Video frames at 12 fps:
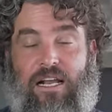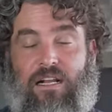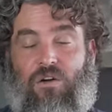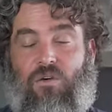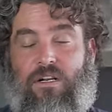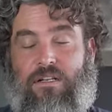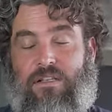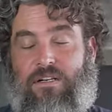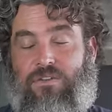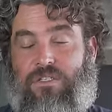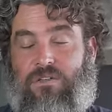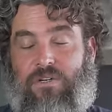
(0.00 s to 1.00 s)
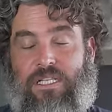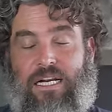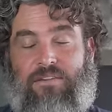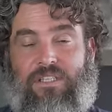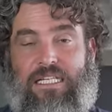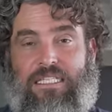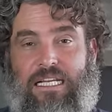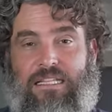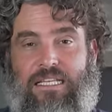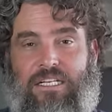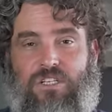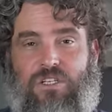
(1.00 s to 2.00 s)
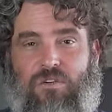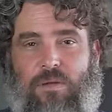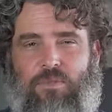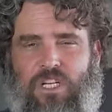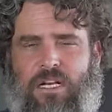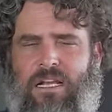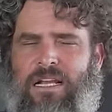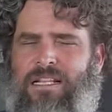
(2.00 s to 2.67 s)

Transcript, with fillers: And according to the news story that I've linked in the description,